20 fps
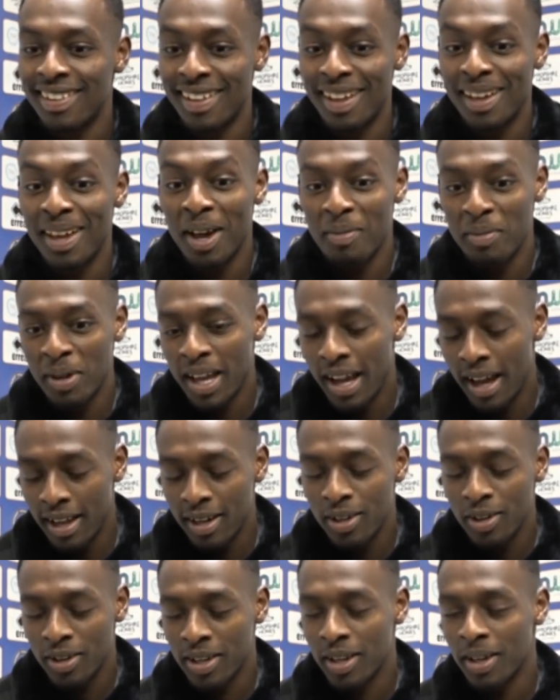Yeah, I've been kind
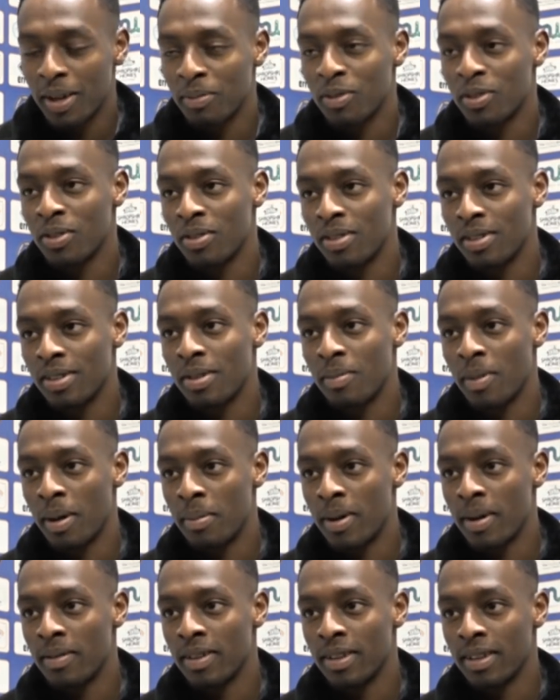of looking up to my
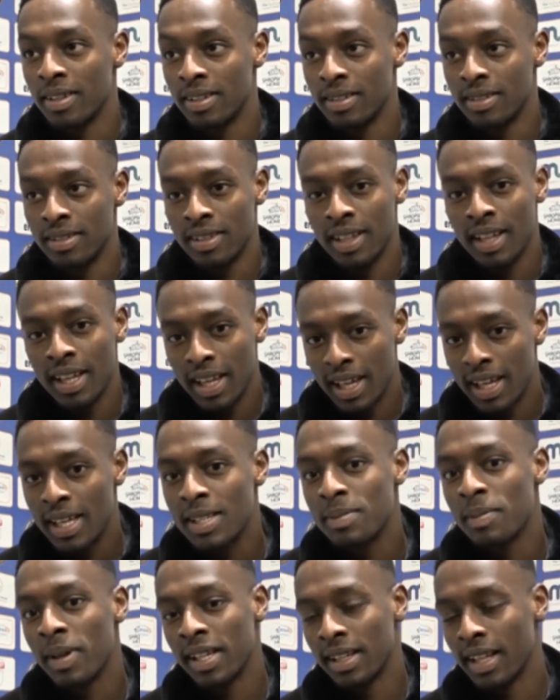brother, and
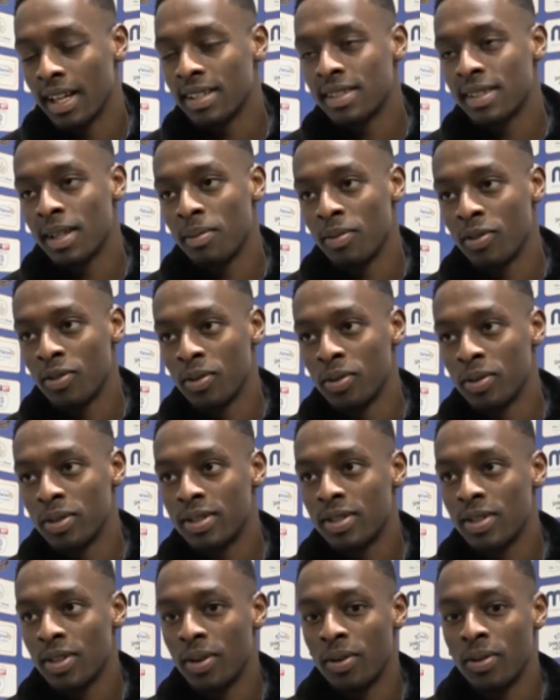he's made that step
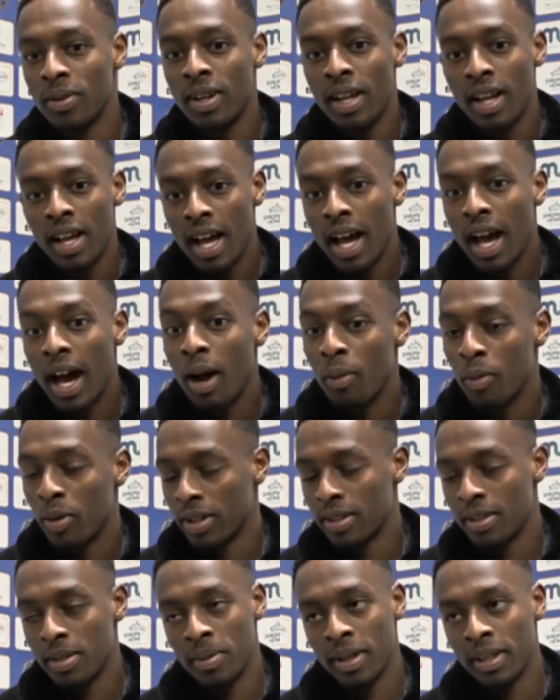forward, so I
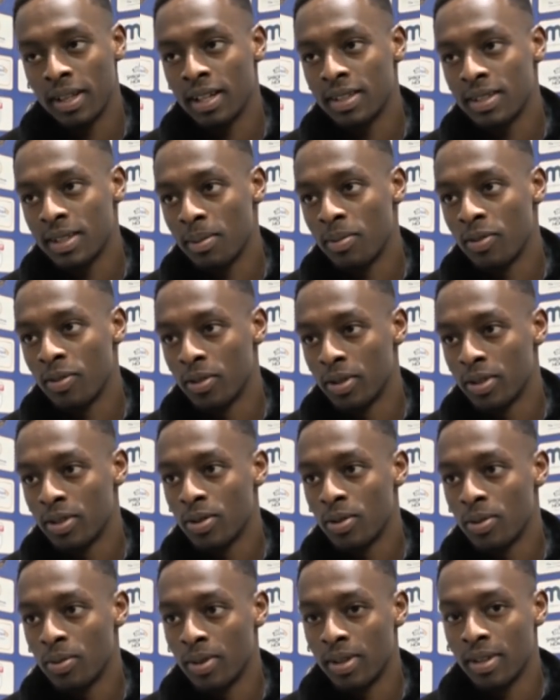wanted to make that step forward
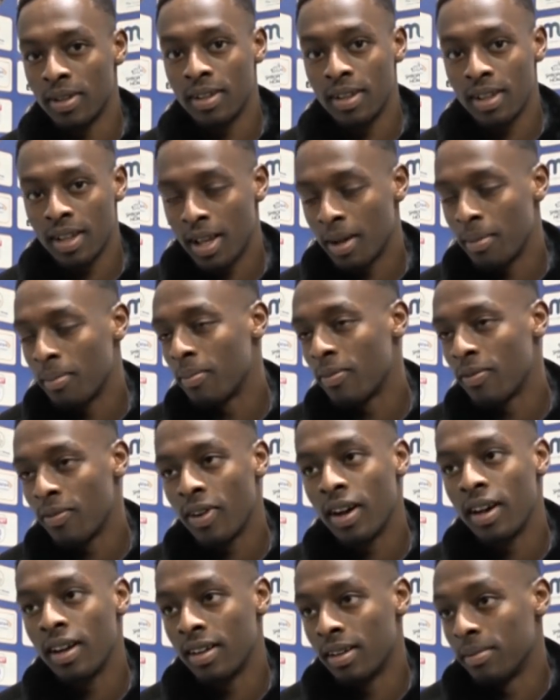too, and
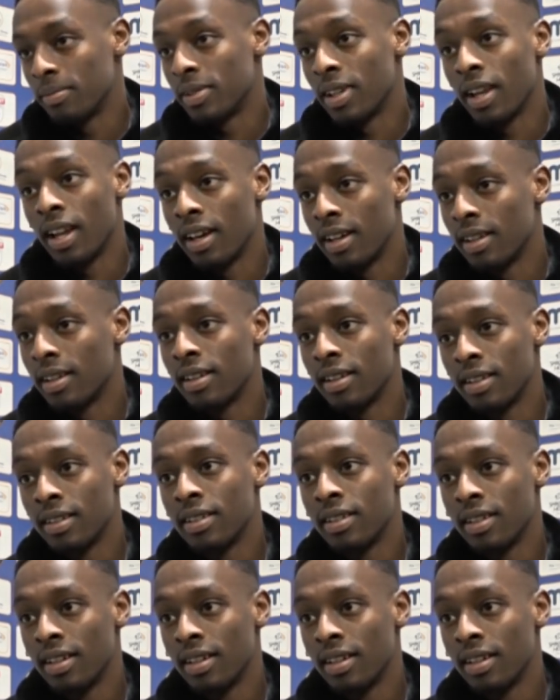I'm delighted that